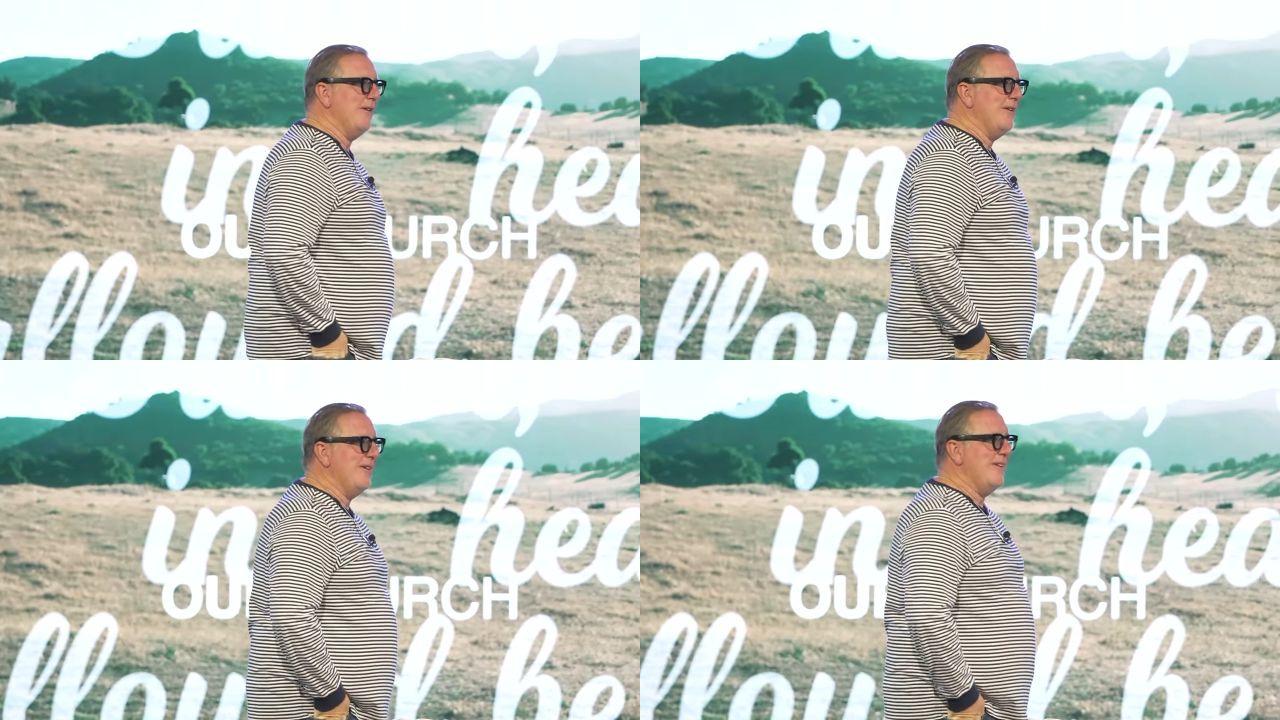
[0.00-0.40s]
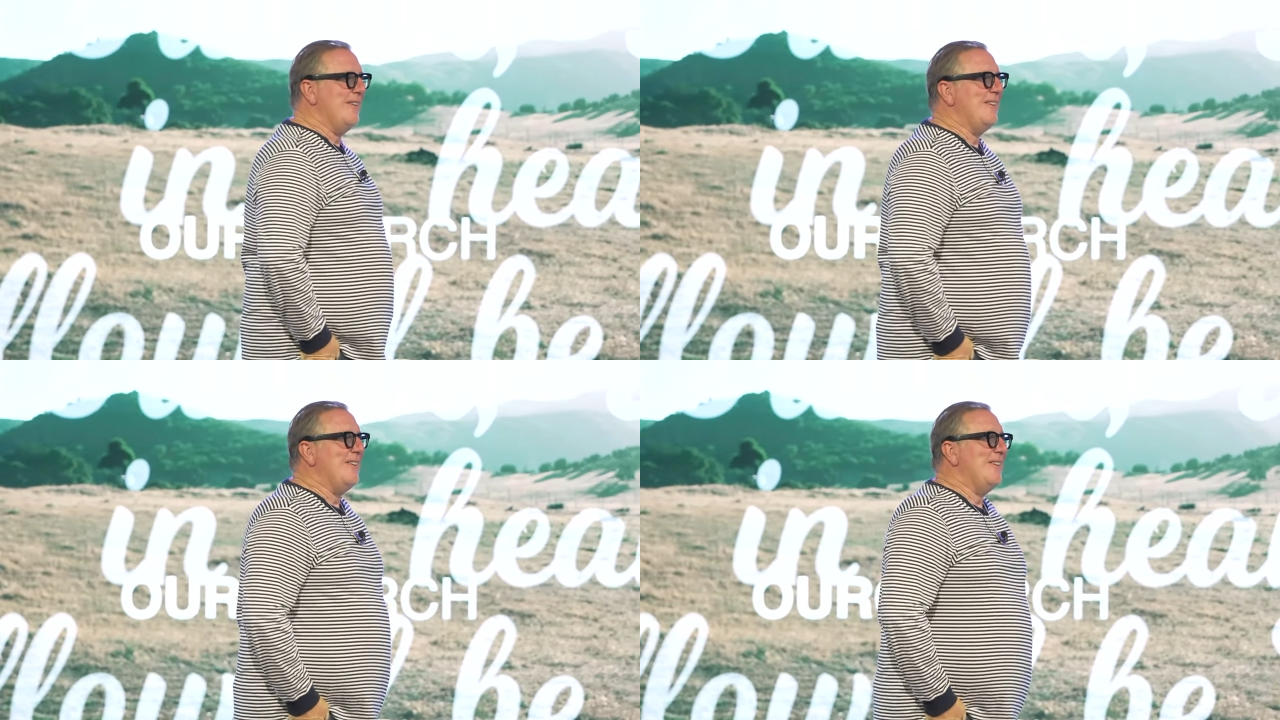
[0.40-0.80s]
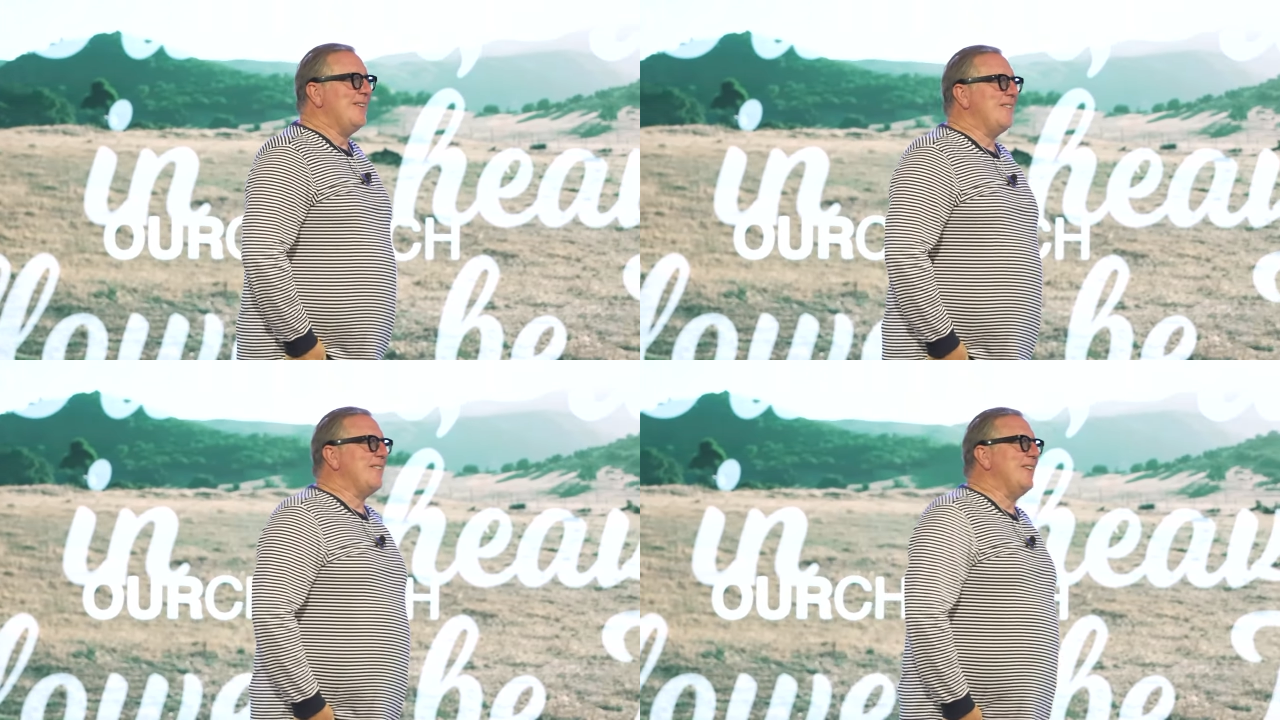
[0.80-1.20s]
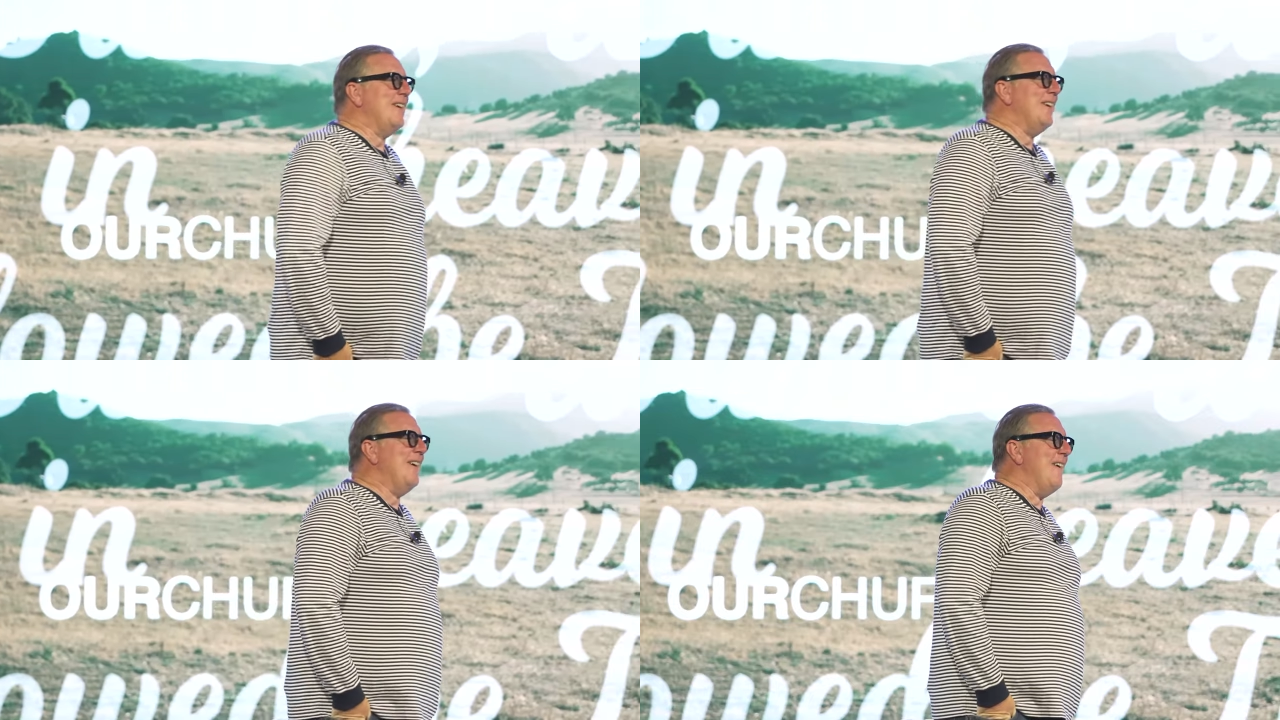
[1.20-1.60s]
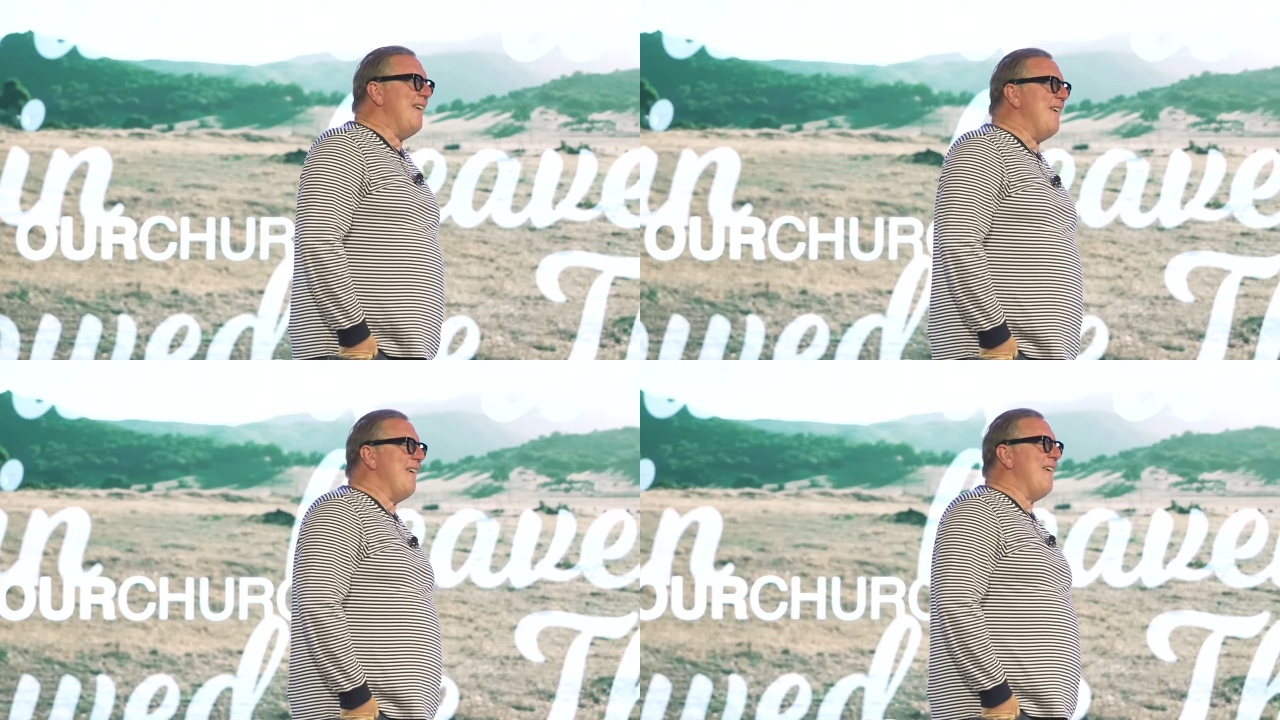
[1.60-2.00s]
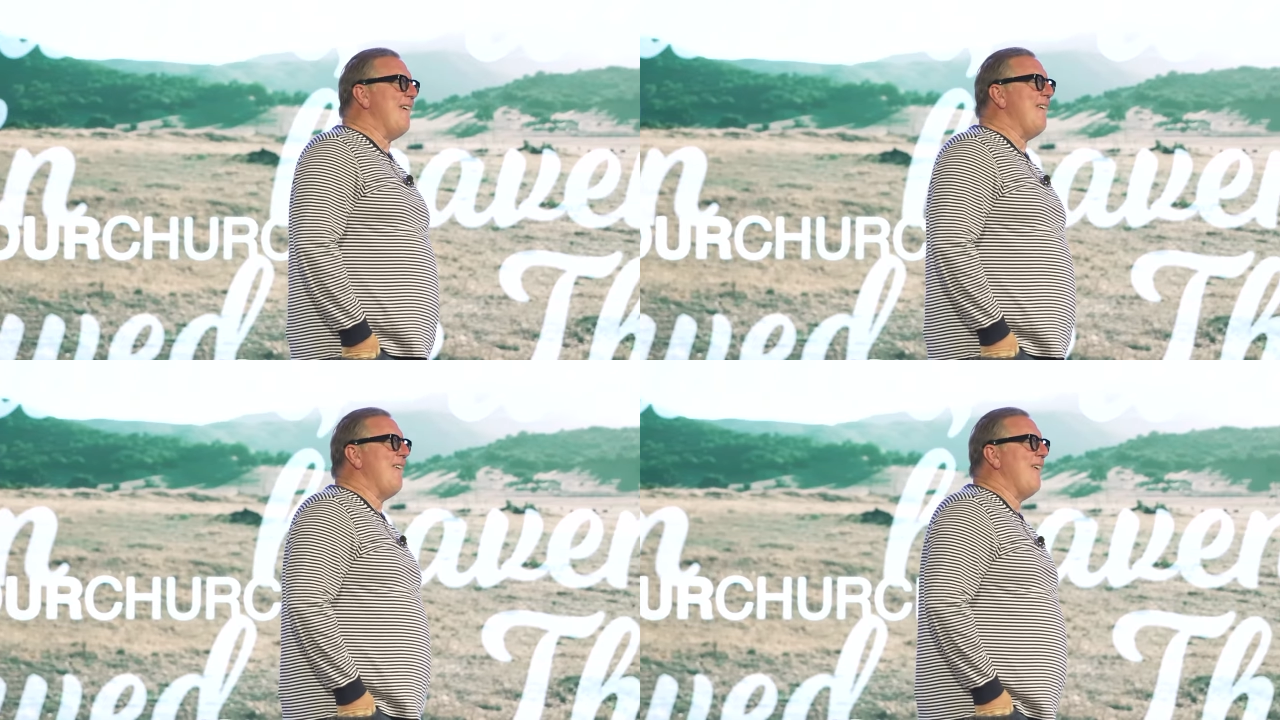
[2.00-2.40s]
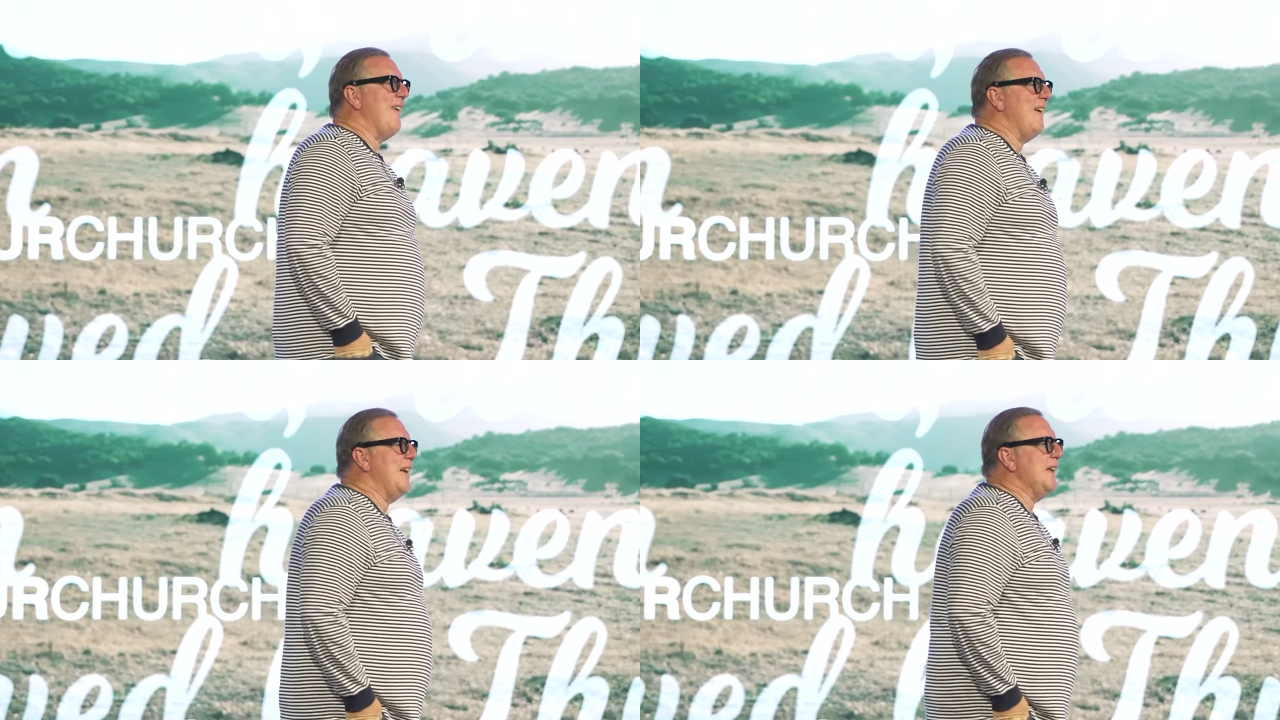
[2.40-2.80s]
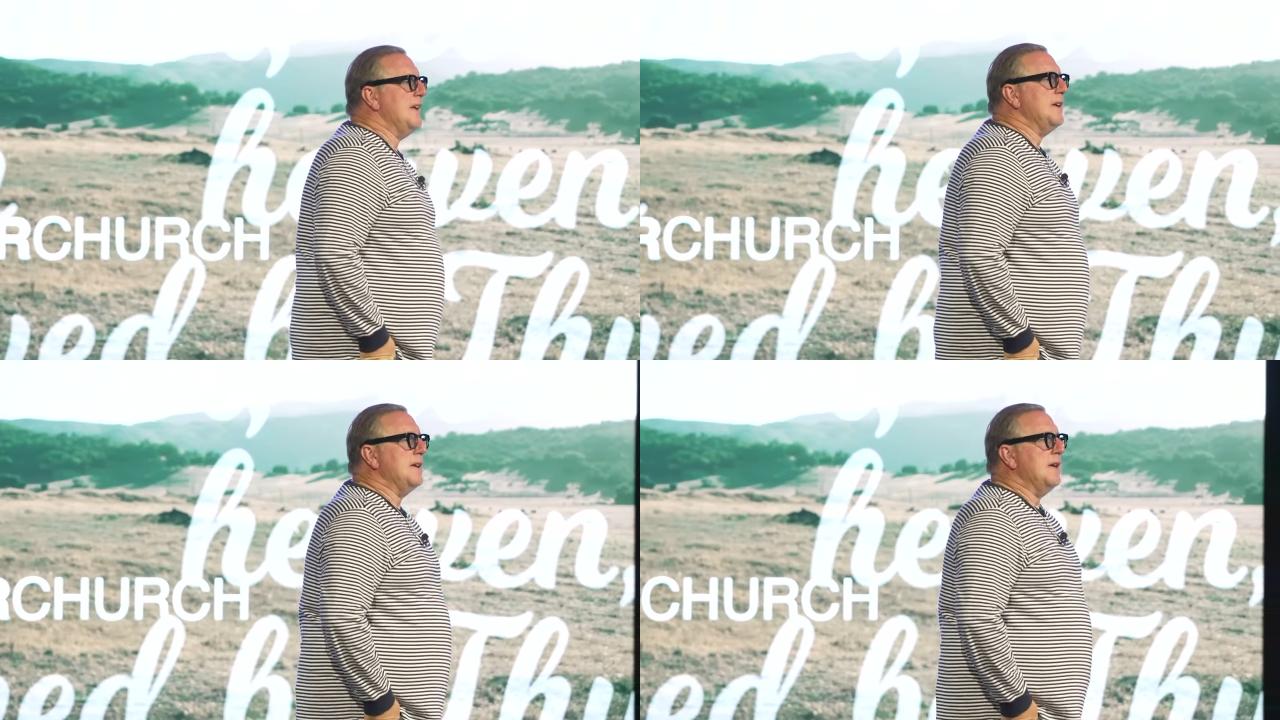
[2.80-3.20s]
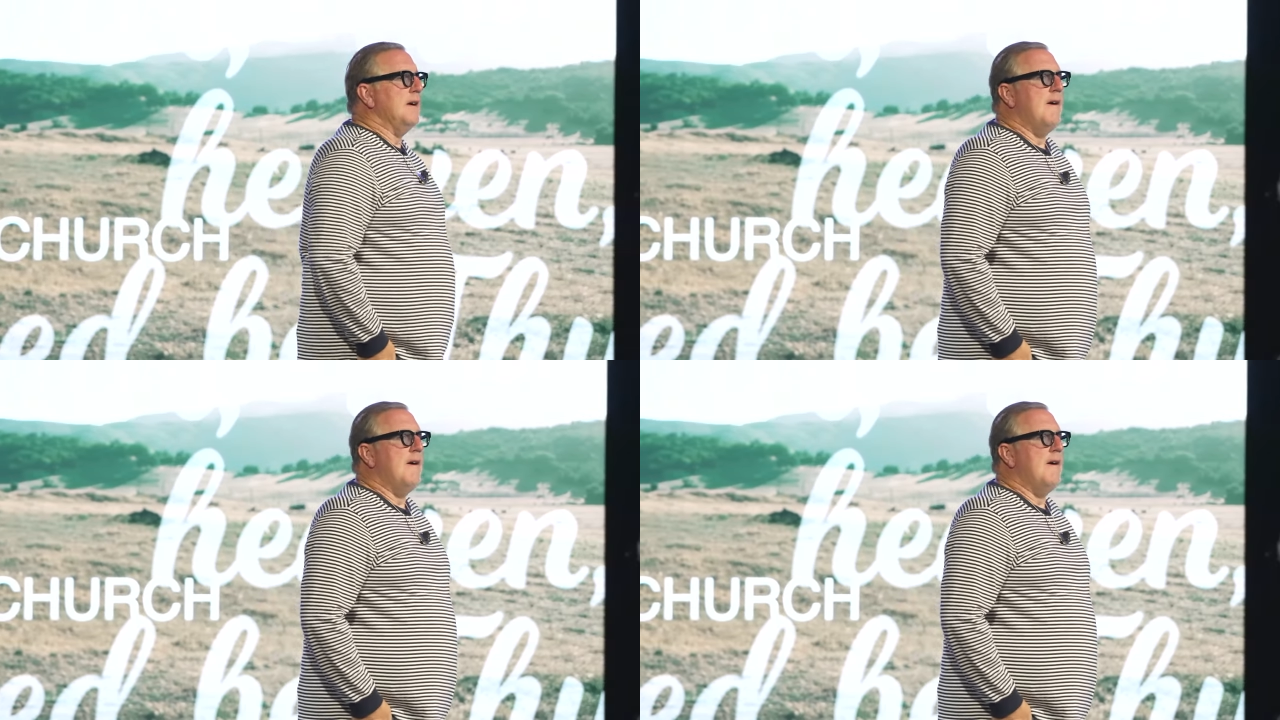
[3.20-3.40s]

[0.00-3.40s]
Nobody speaks.